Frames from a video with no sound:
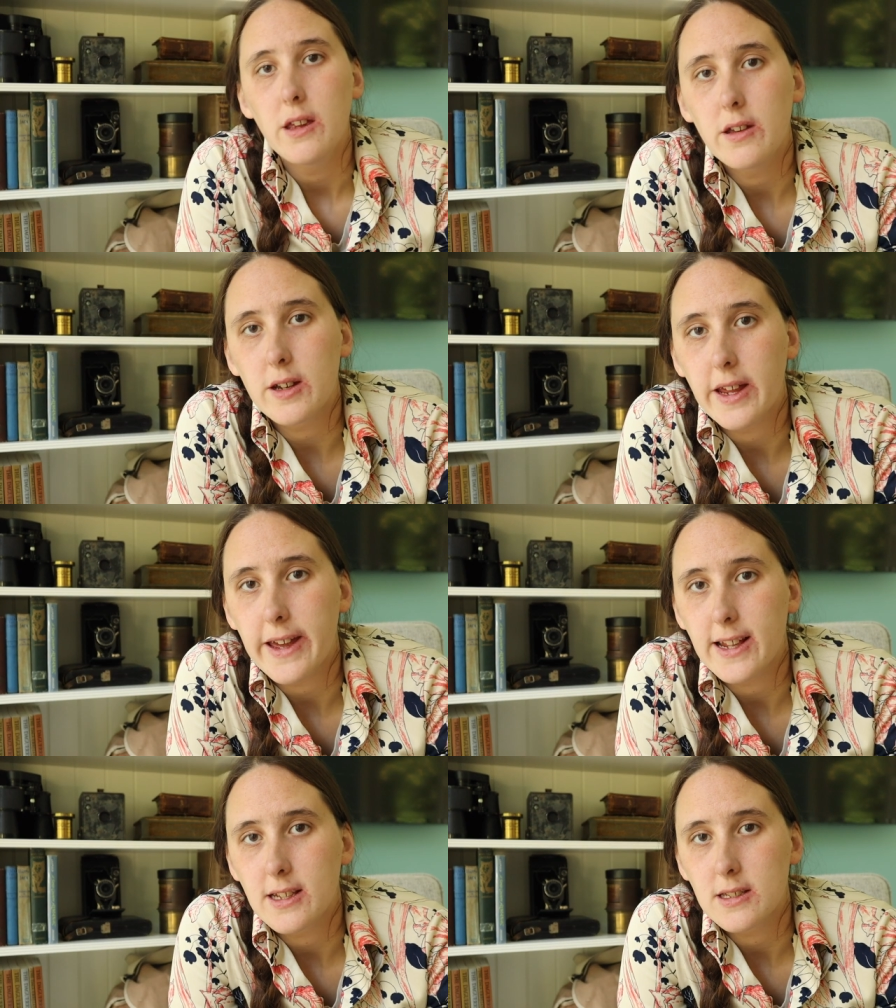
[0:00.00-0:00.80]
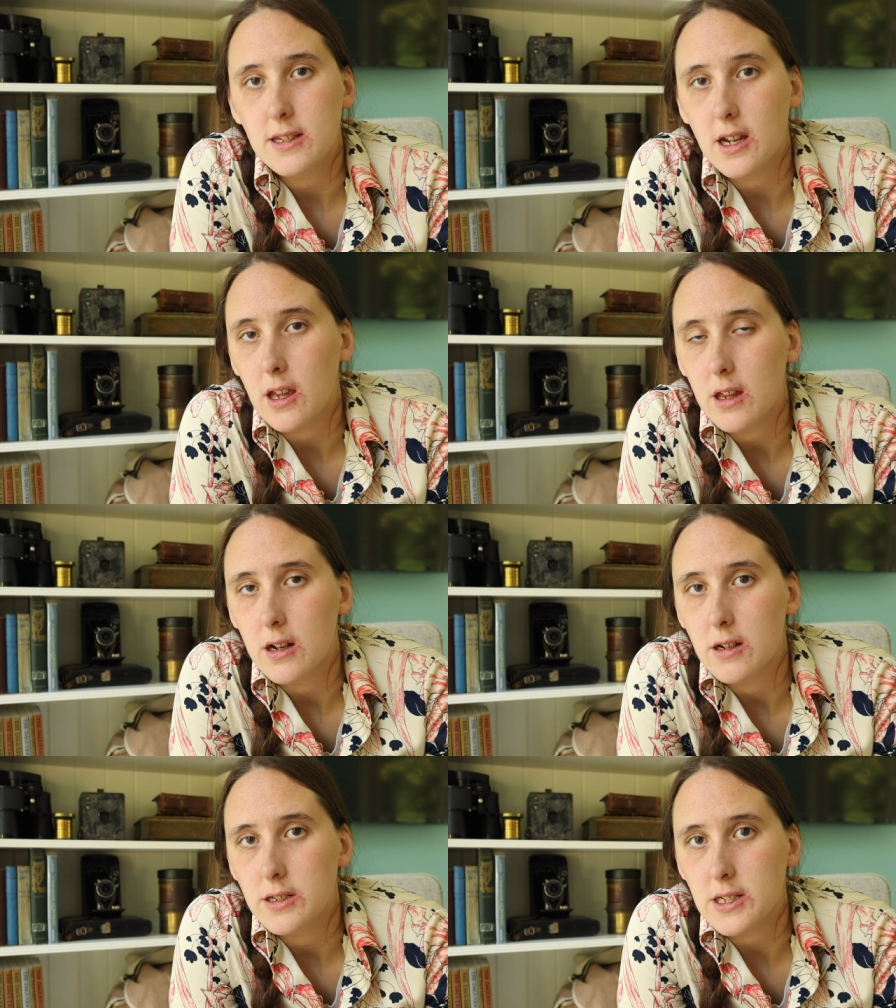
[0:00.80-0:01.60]
You could hand
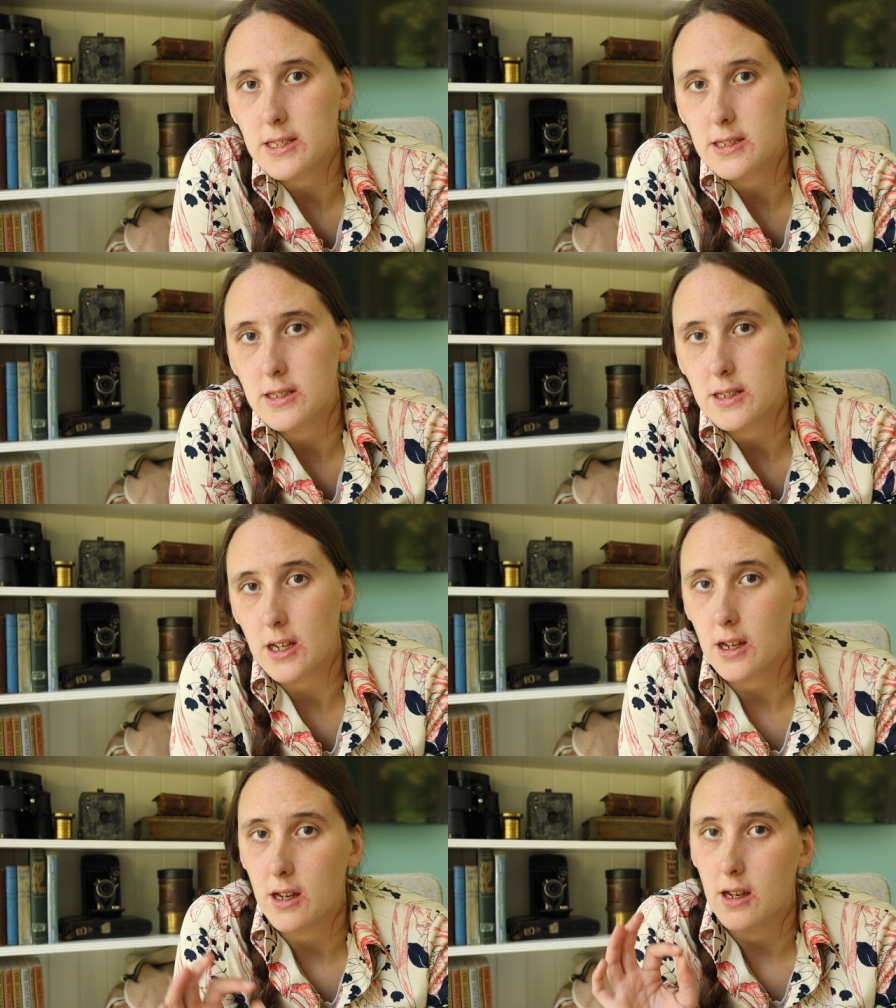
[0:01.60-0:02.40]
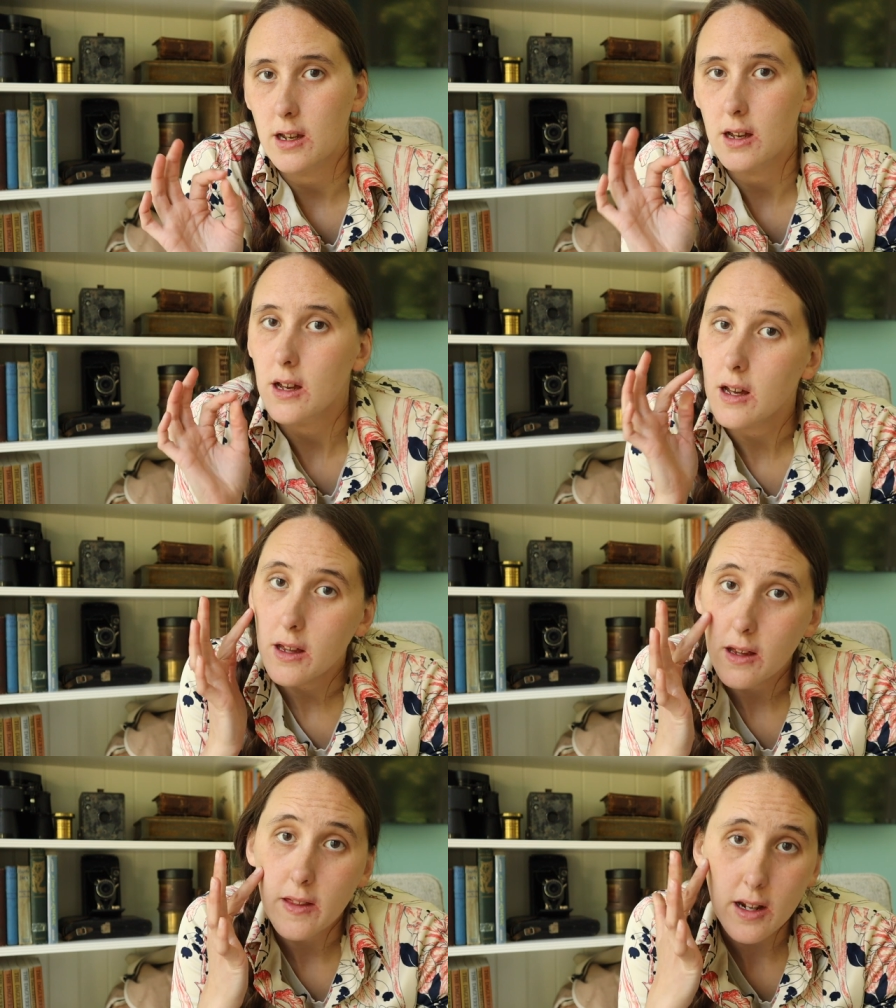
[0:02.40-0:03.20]
color just
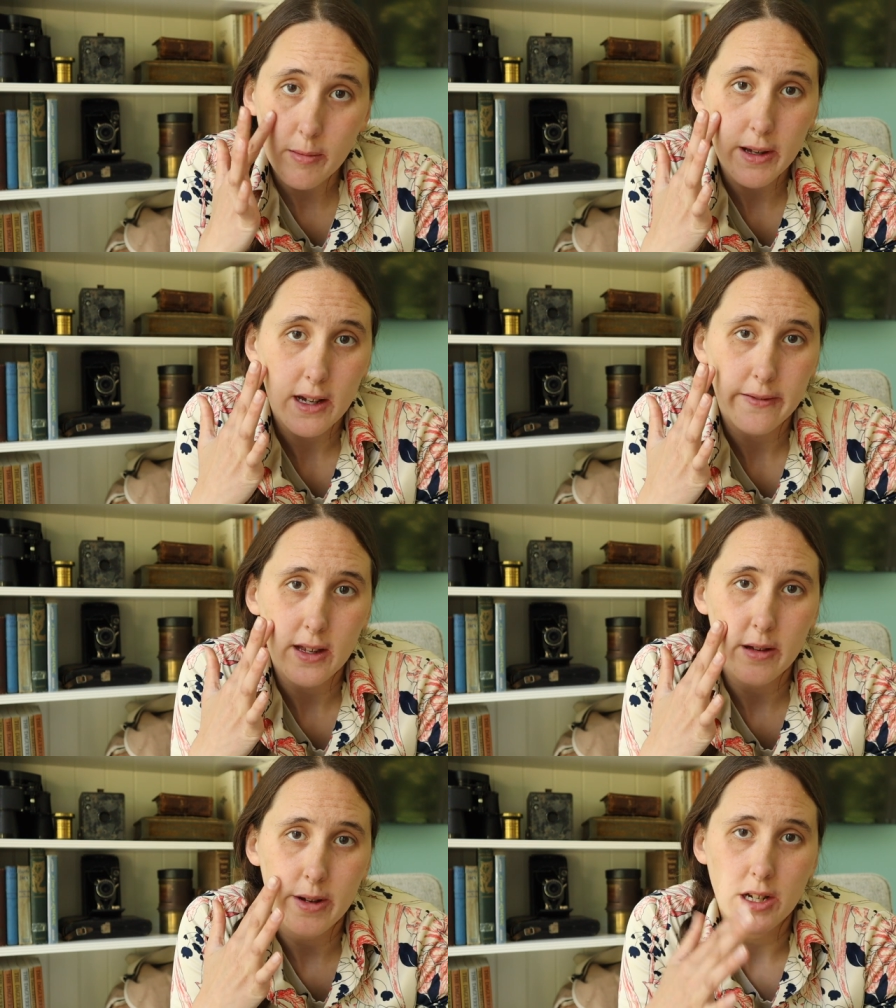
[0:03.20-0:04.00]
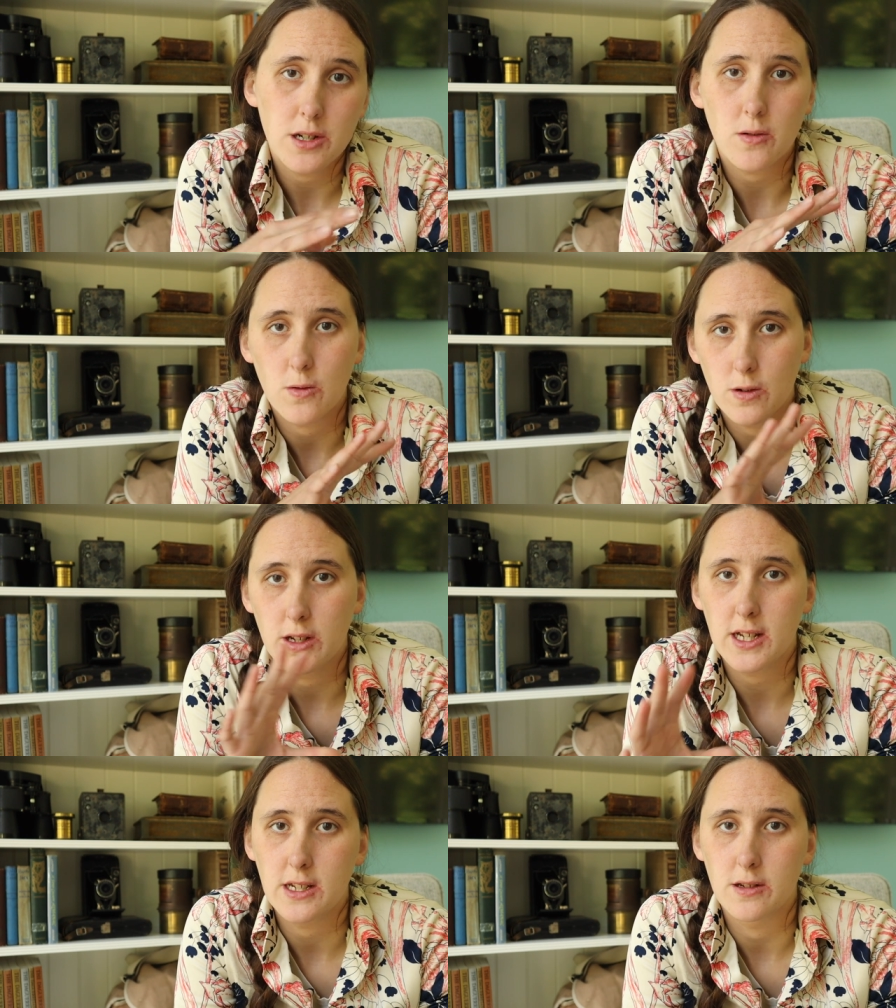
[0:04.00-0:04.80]
a little bit of the image, or
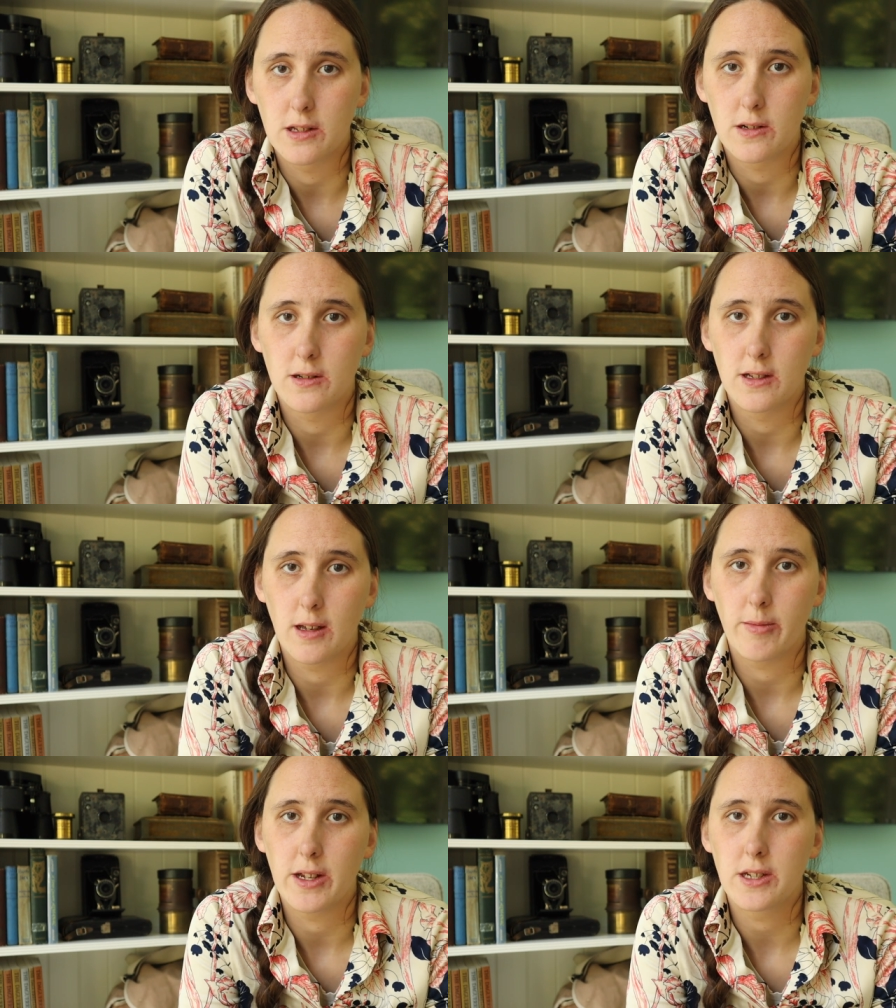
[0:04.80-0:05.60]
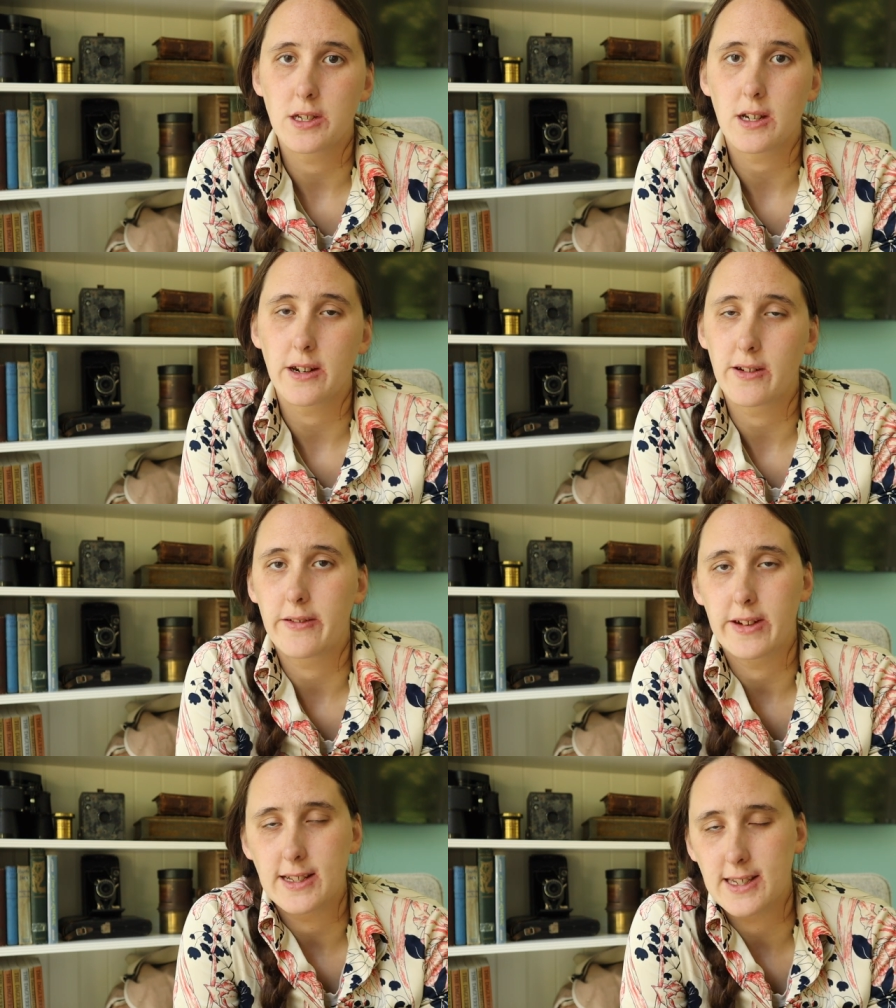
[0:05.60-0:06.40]
you can do the whole image. I don't
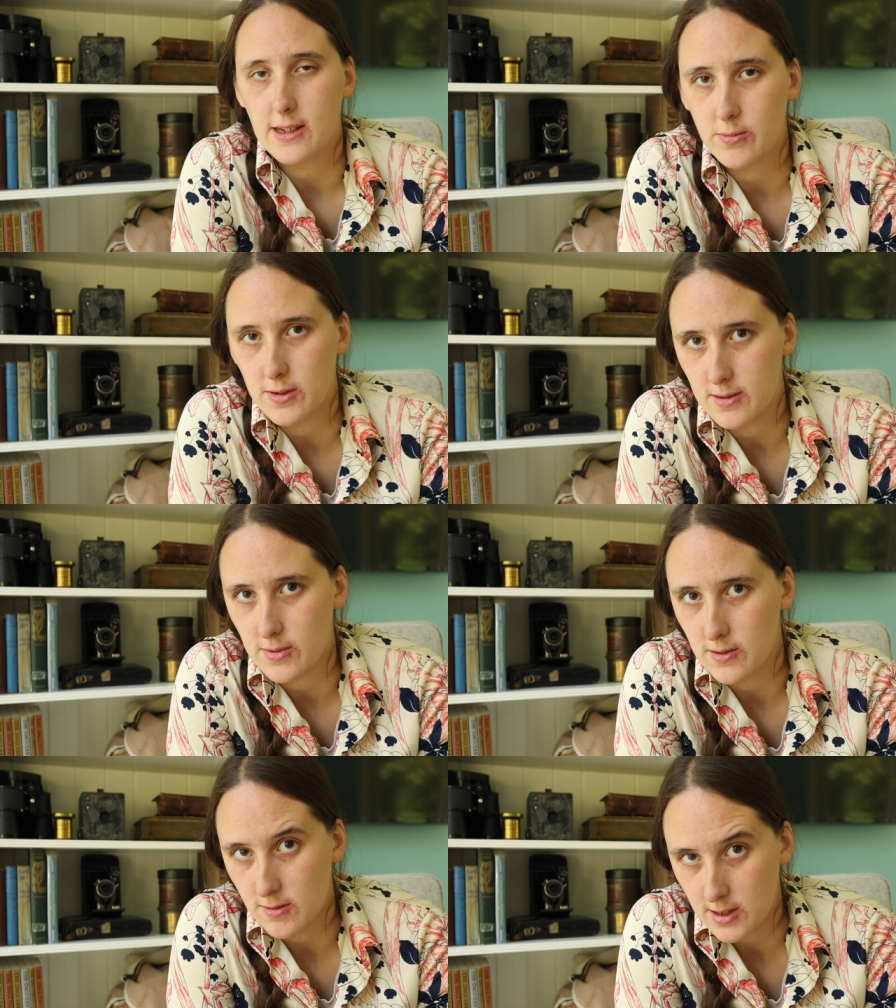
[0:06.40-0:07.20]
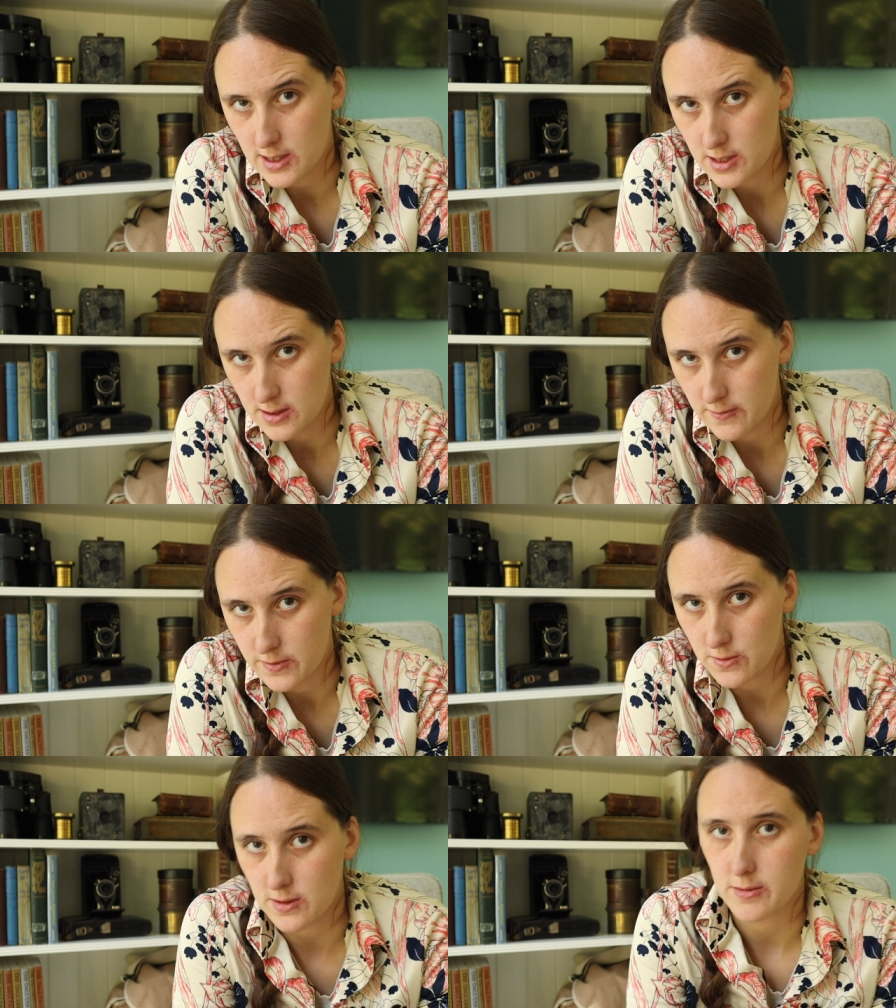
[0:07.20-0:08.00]
have any examples in my own collection of
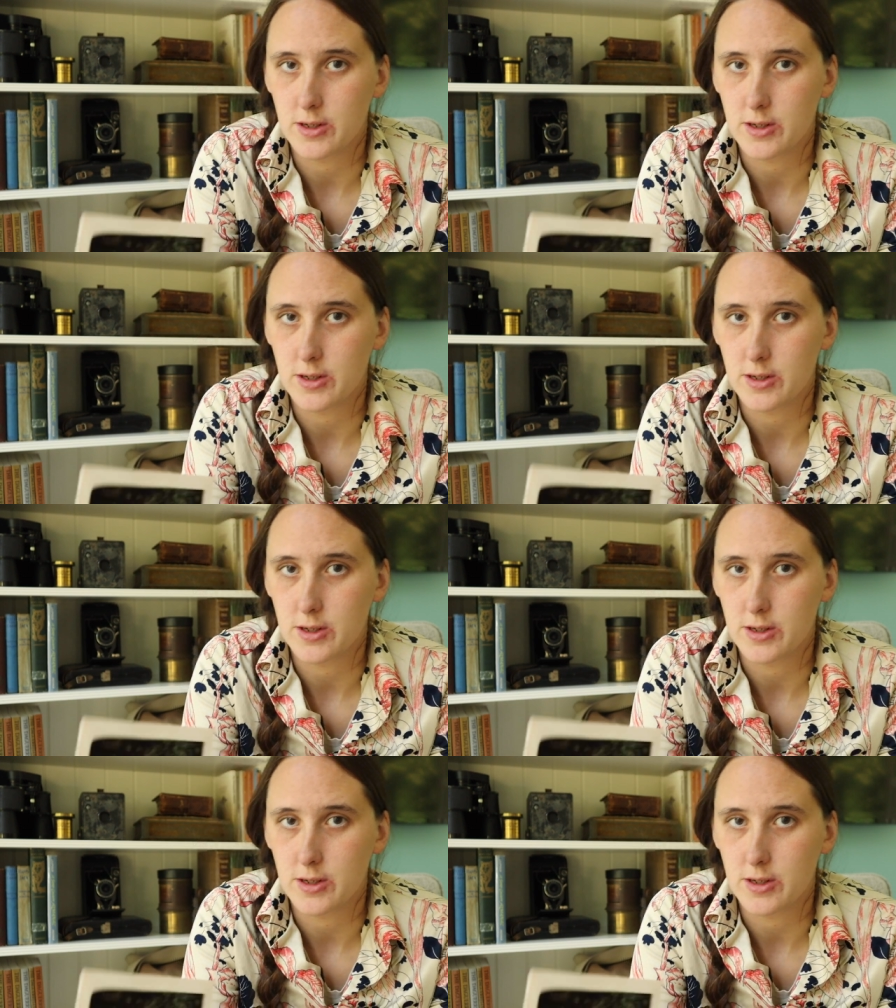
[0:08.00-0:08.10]
whole